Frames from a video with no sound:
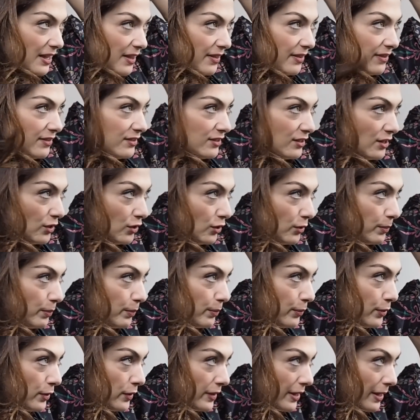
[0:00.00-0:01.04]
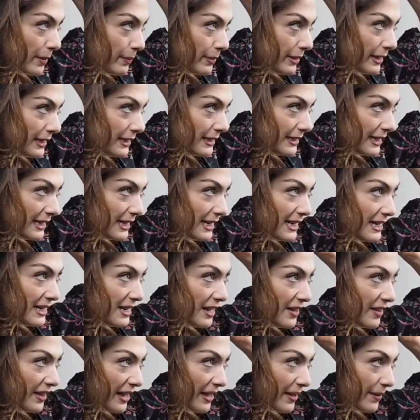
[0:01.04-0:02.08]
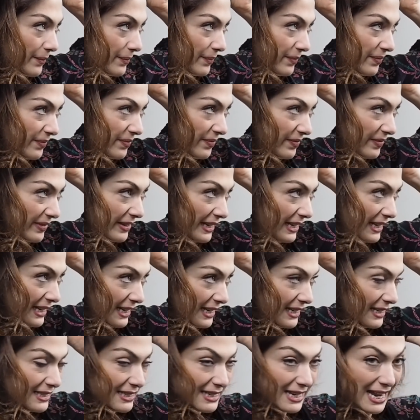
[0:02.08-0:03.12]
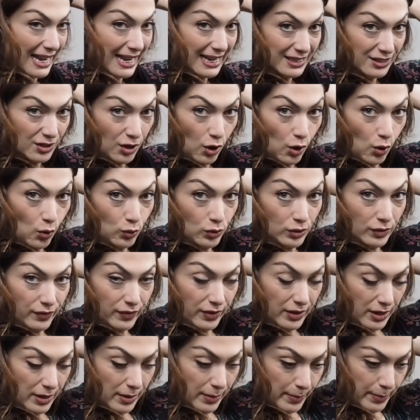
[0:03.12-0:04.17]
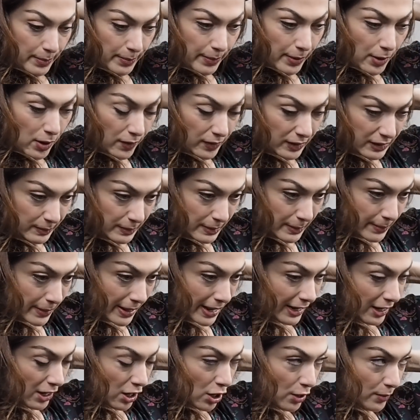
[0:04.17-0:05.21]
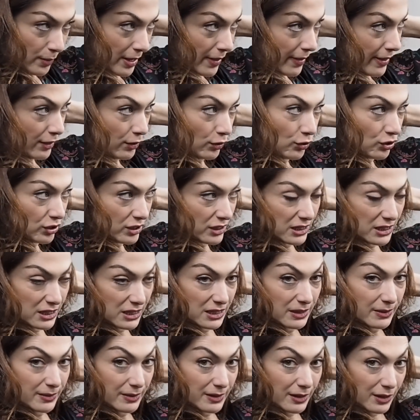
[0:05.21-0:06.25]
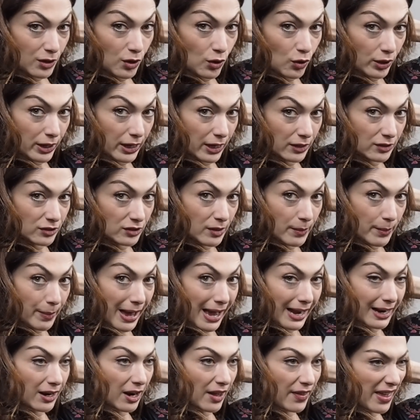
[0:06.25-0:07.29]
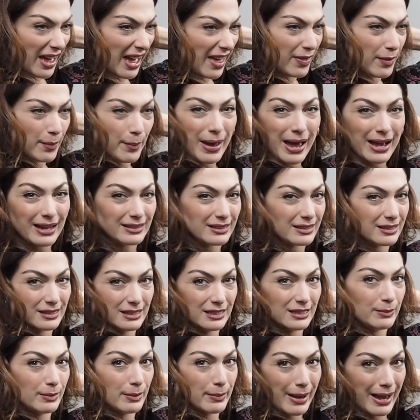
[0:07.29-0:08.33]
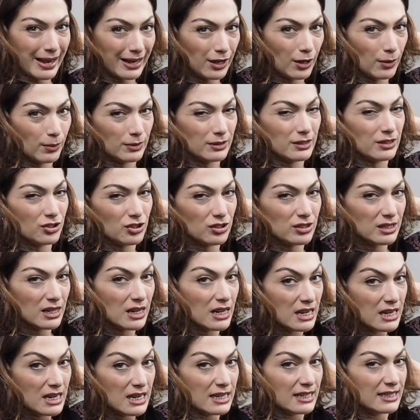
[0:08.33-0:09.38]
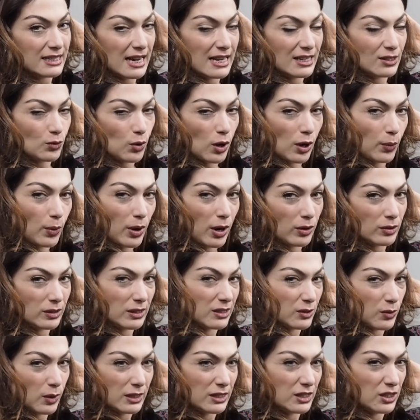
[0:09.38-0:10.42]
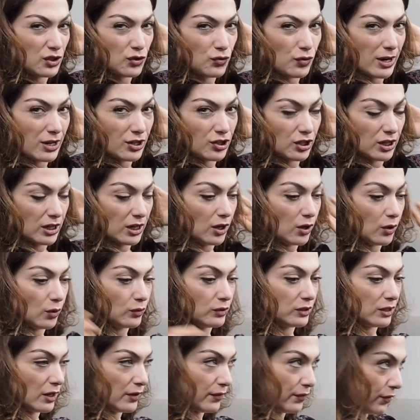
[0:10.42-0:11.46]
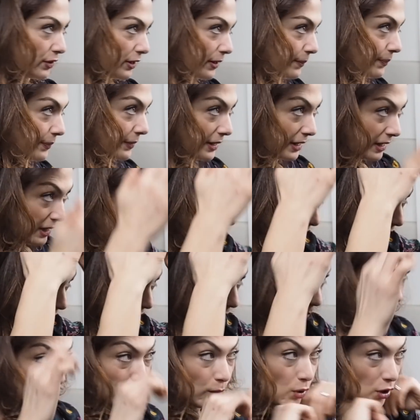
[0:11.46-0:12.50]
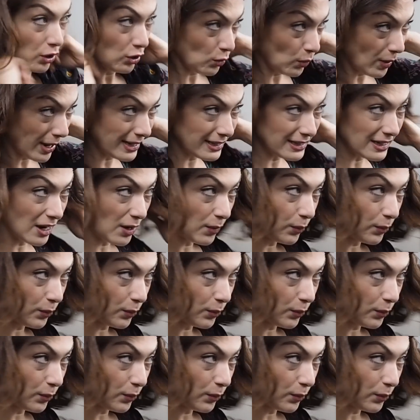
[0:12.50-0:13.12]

So you put that piece in like that, takes hold of the part that's been back combed, and then you just hook it into the back like that. And the back doesn't need to be back combed because it just stays quite well because it's quite stretchy and it holds over it. But what you end up